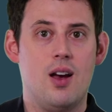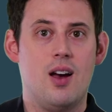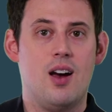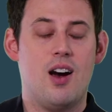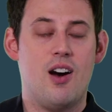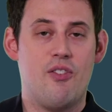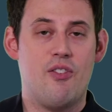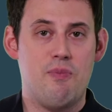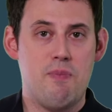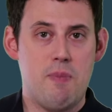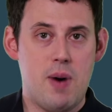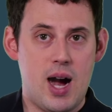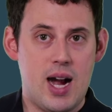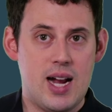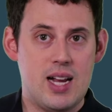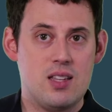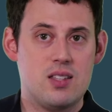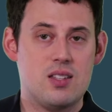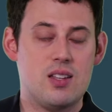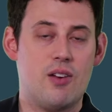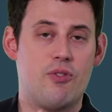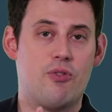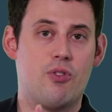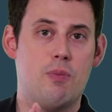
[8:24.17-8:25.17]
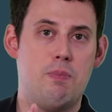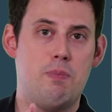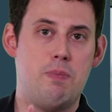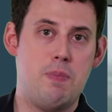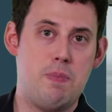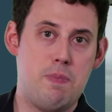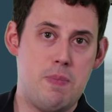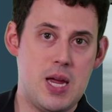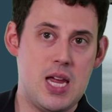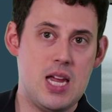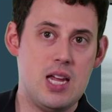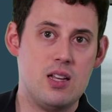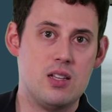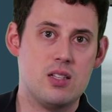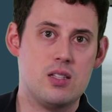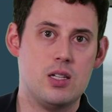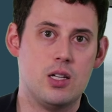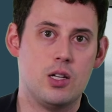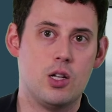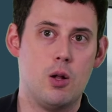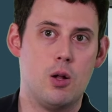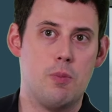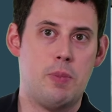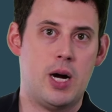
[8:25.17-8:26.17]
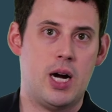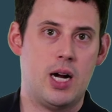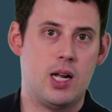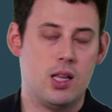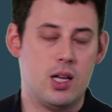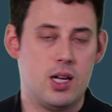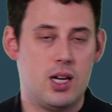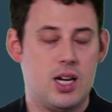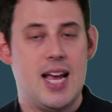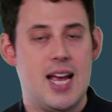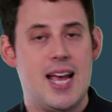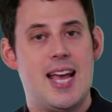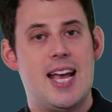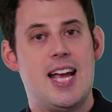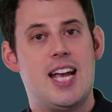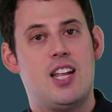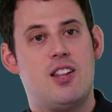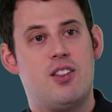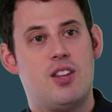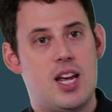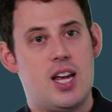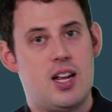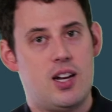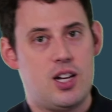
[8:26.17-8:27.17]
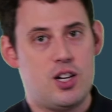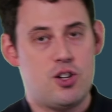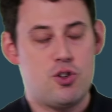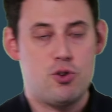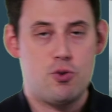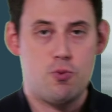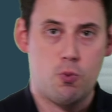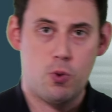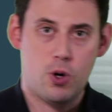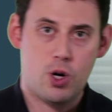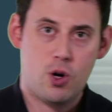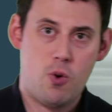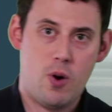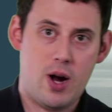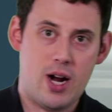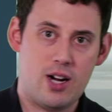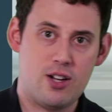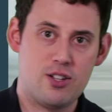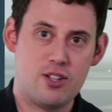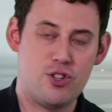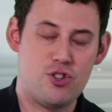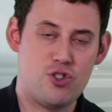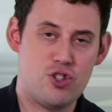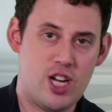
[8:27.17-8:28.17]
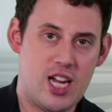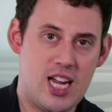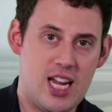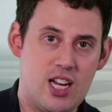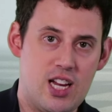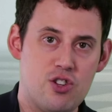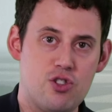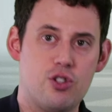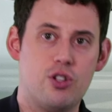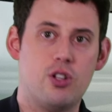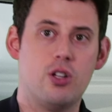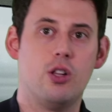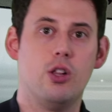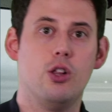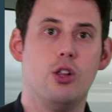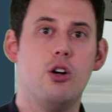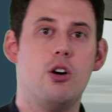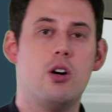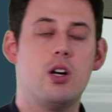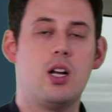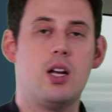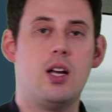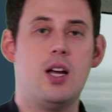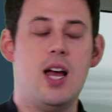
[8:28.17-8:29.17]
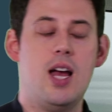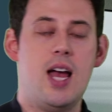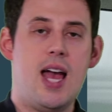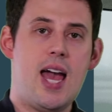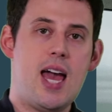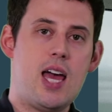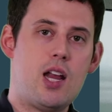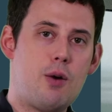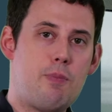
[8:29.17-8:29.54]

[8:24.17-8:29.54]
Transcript: of mindset from being single pilot, and it requires a change to look and